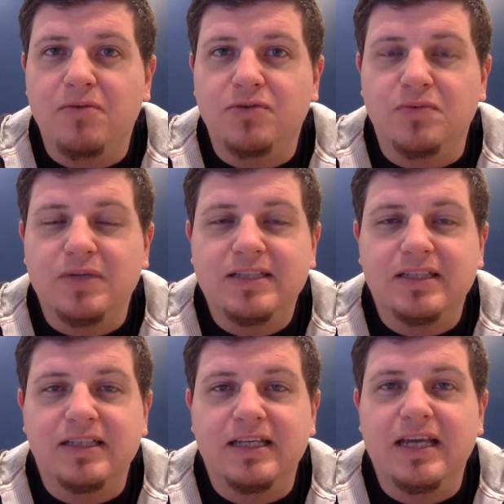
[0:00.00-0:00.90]
Most
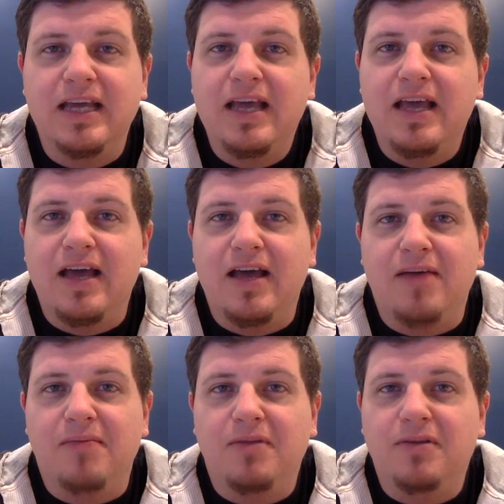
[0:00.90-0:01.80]
recently,
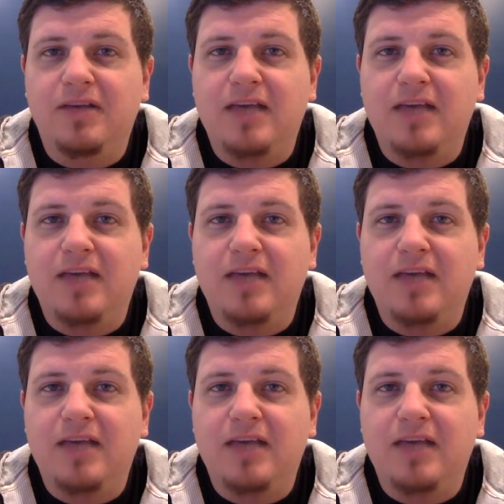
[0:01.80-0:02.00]
um,